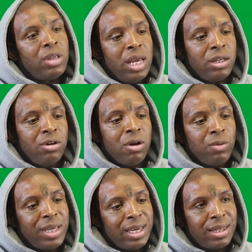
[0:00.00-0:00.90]
yeah, you know,
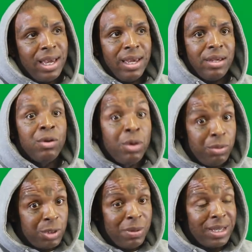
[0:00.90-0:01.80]
we get that. We
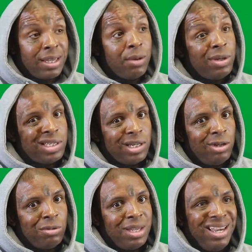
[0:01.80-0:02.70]
respect that. We
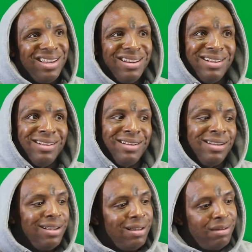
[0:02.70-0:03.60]
salute that. Yeah.
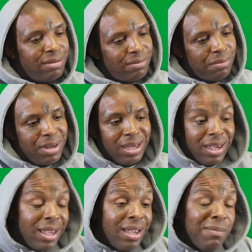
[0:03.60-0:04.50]
Man,
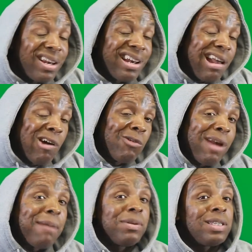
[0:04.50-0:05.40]
Kiki been a known
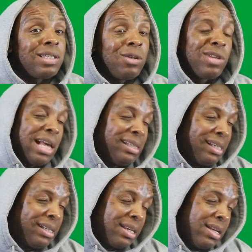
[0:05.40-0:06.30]
rapper since he was like
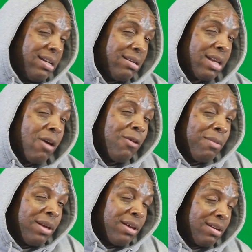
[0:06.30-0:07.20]
16 years old,
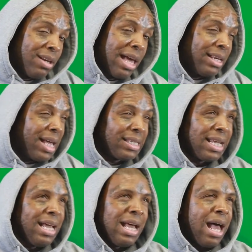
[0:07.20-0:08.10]
man. Yeah. Like, that's,
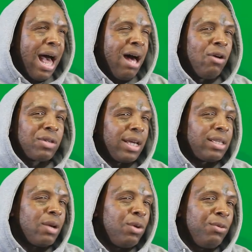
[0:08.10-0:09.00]
I don't think
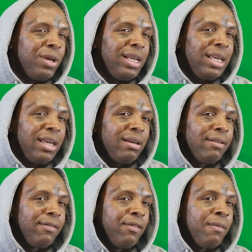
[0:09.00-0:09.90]
that we really
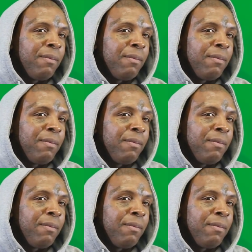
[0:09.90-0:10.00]
give,